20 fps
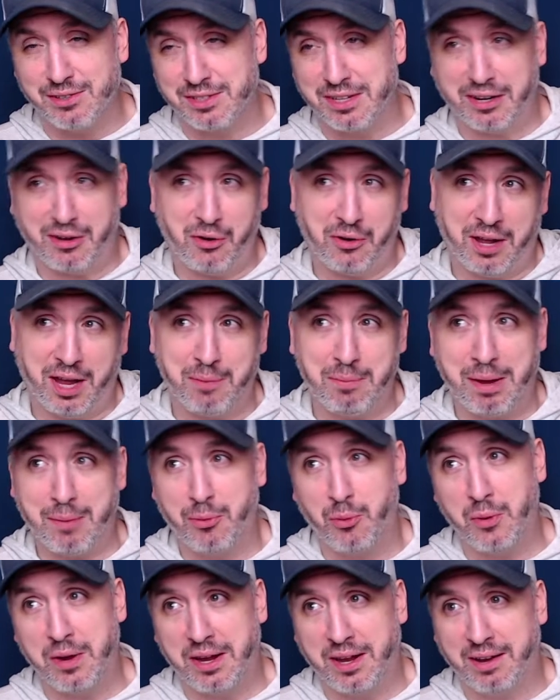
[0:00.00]
like, okay,
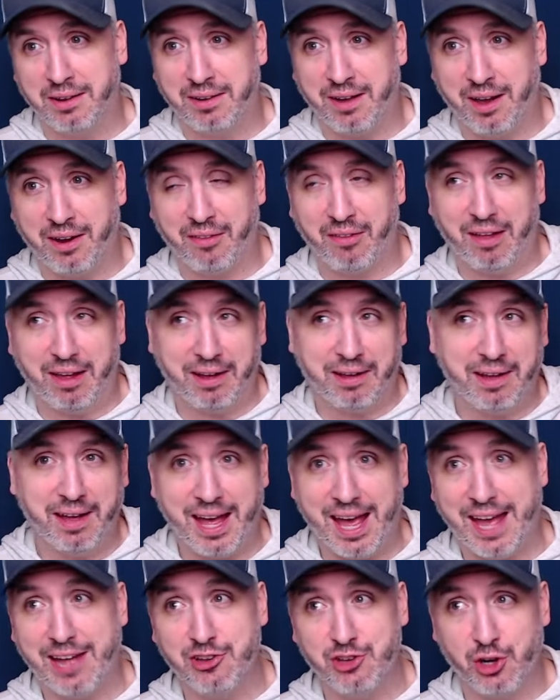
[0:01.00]
maybe we can kind of like
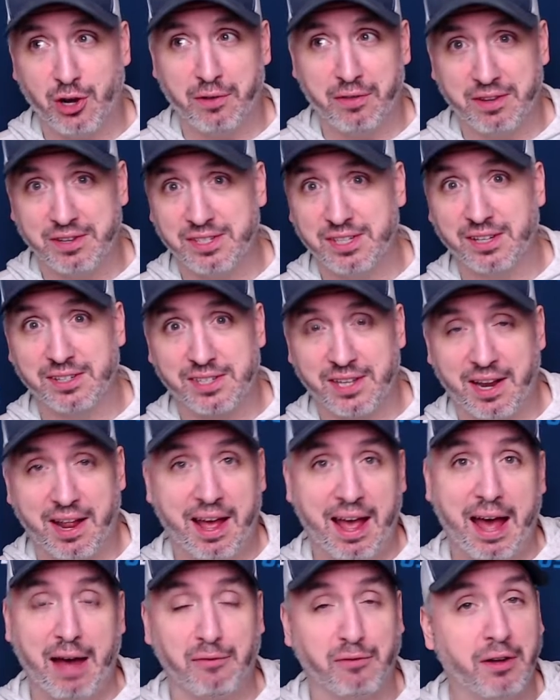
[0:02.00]
hedge on the six and a
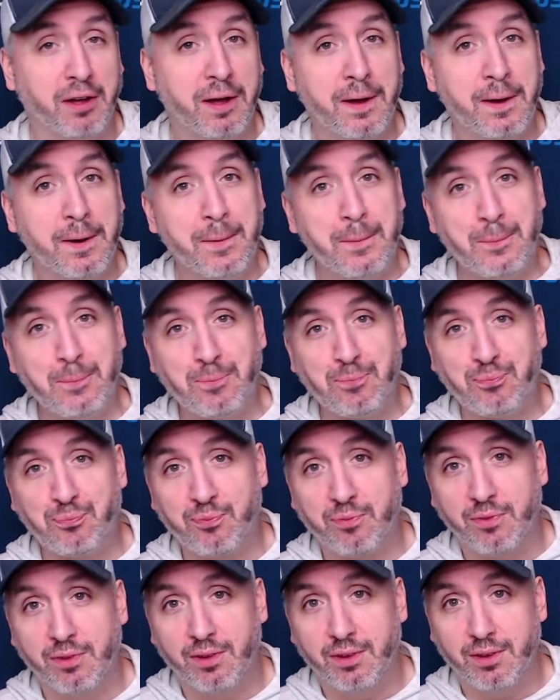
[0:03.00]
half.
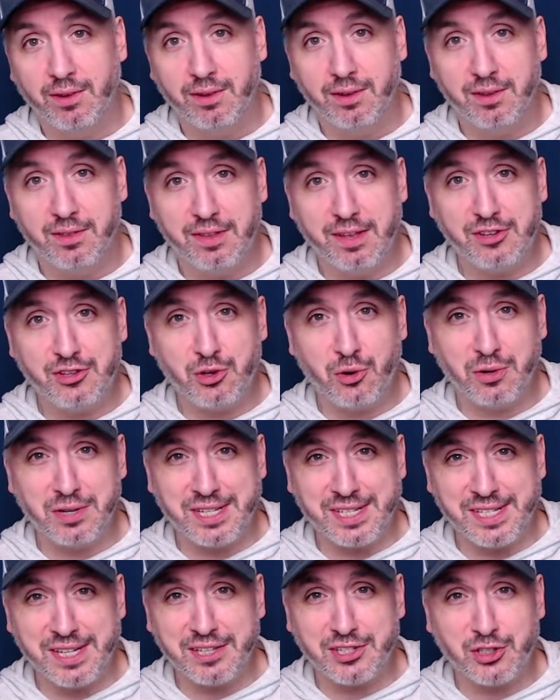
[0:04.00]
They scored
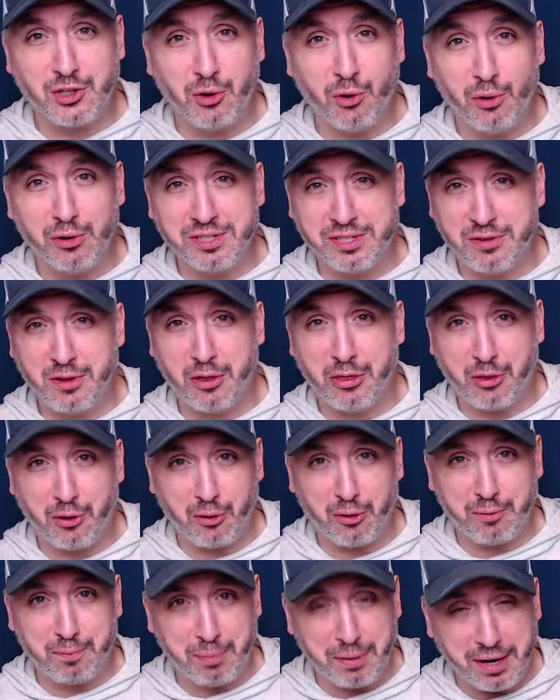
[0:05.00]
six goals in the
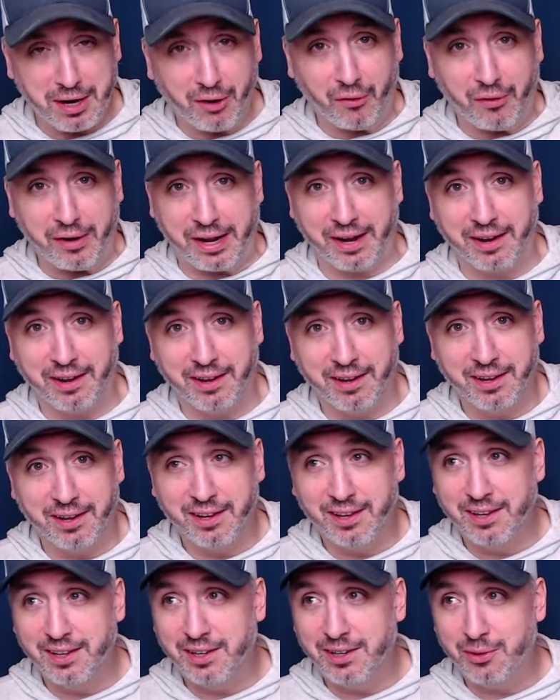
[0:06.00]
third period.
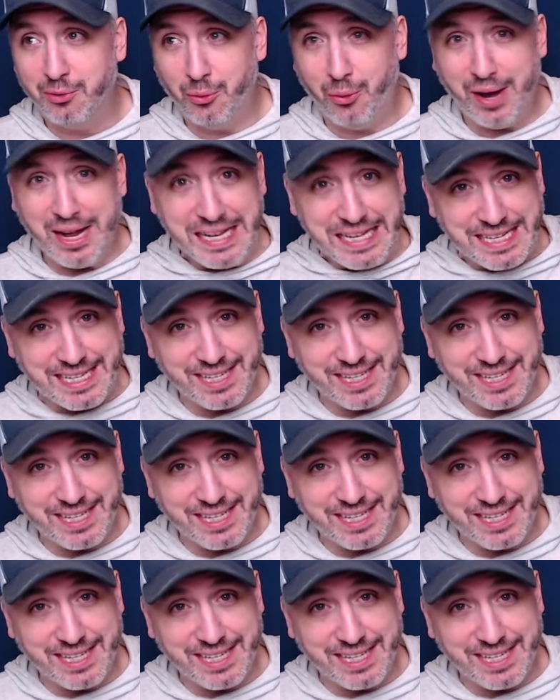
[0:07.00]
What?